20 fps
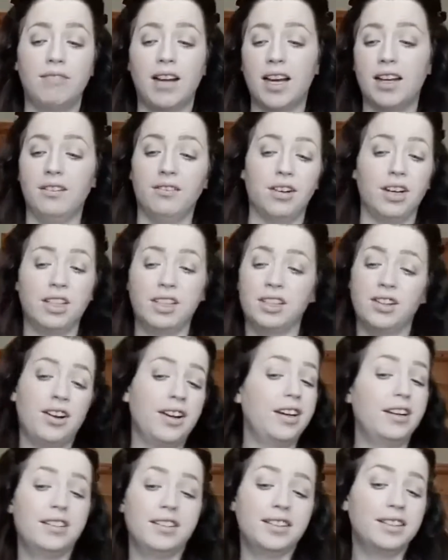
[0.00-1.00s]

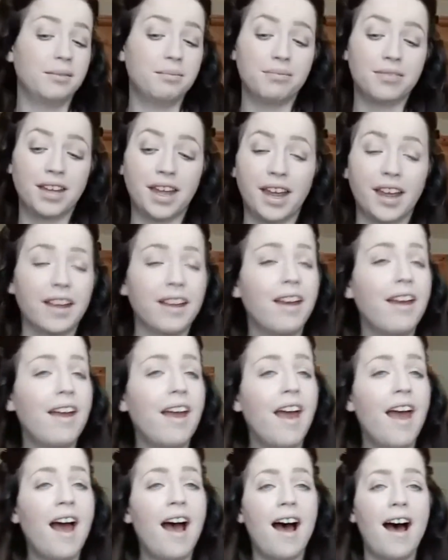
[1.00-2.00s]
anniversary or something,
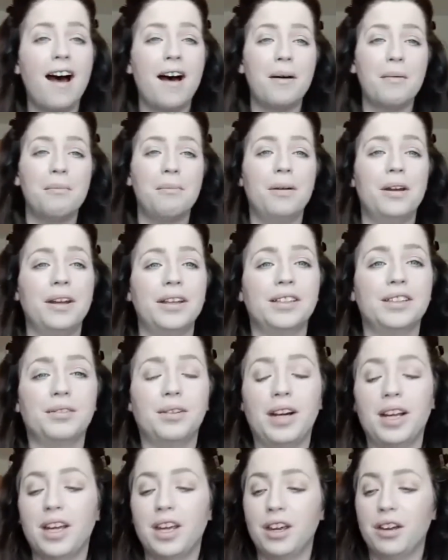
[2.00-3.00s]
but it's
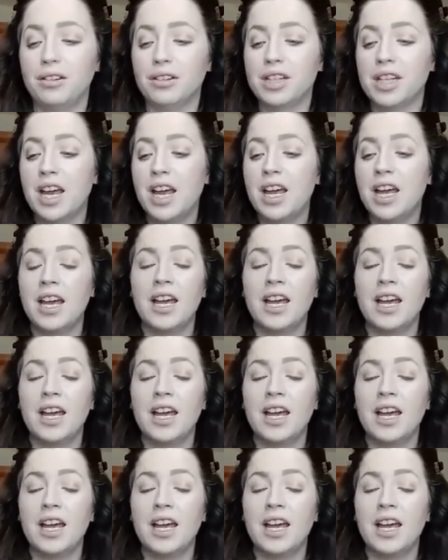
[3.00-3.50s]
really cute.